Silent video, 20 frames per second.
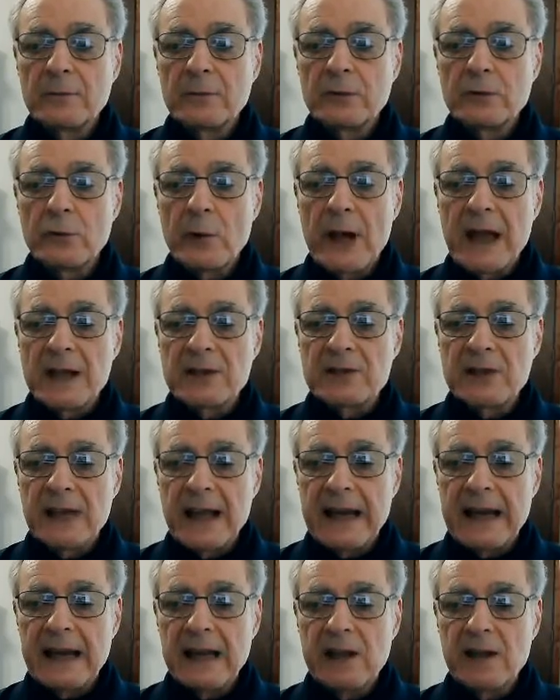
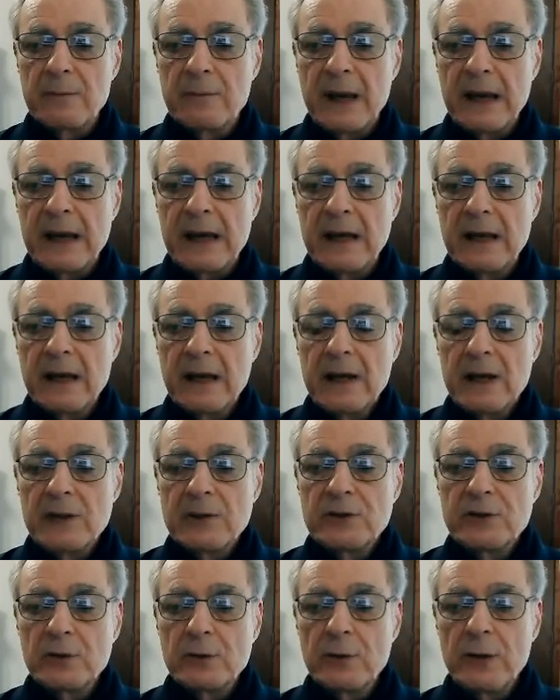translating committee,
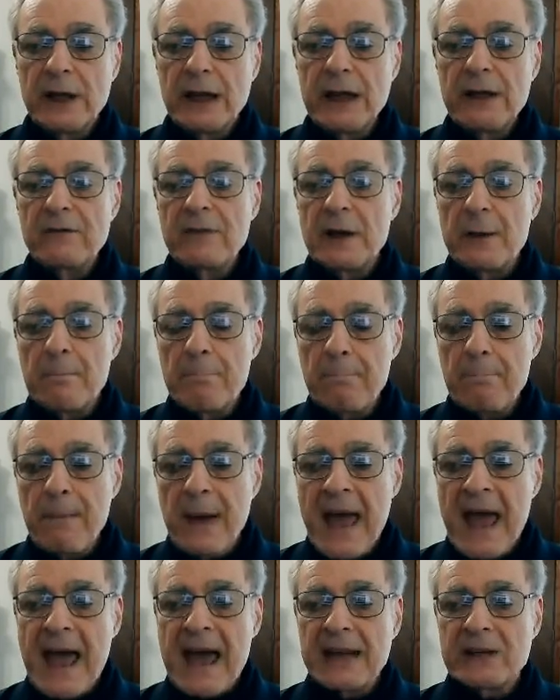to even
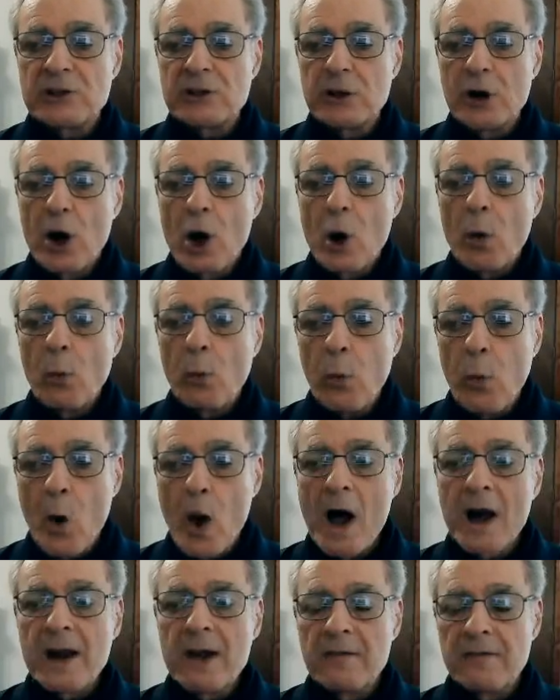match
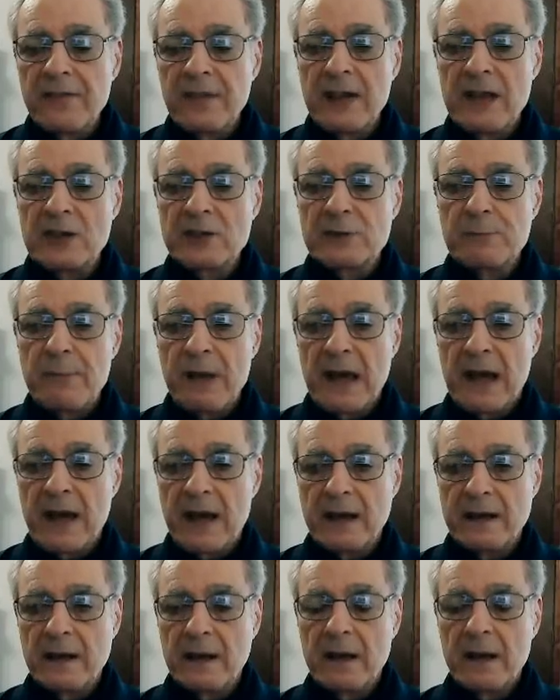one of these
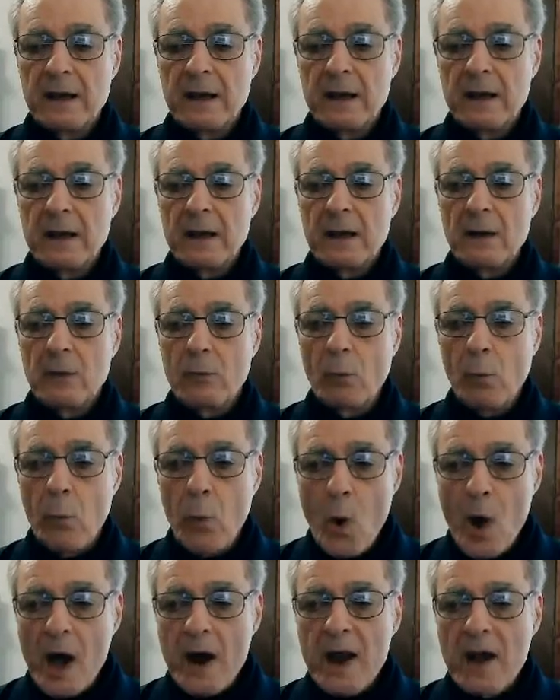men,
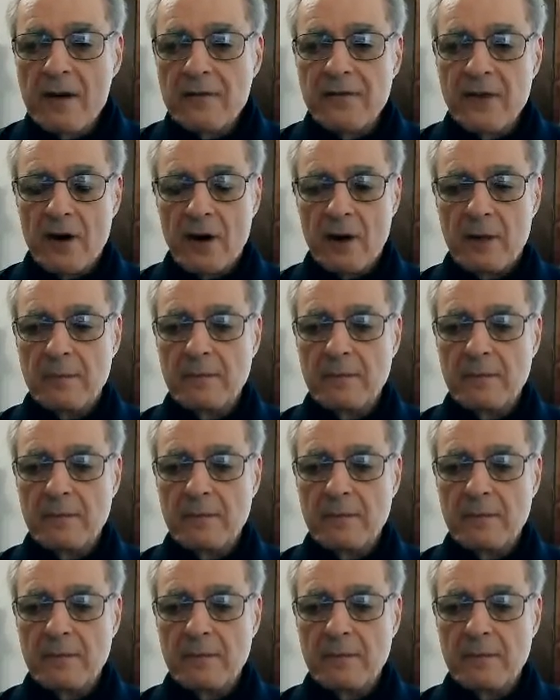one of them,